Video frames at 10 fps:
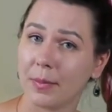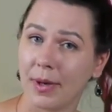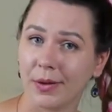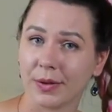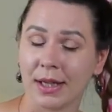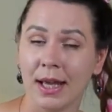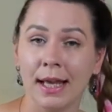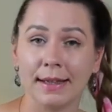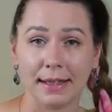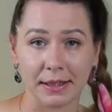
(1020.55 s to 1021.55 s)
about
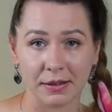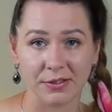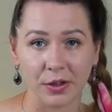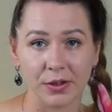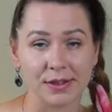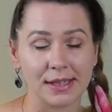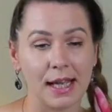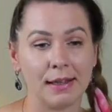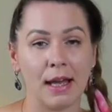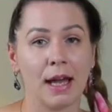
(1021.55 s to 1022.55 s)
taking photos,
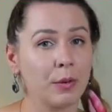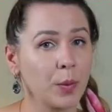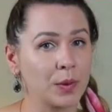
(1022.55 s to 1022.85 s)
and I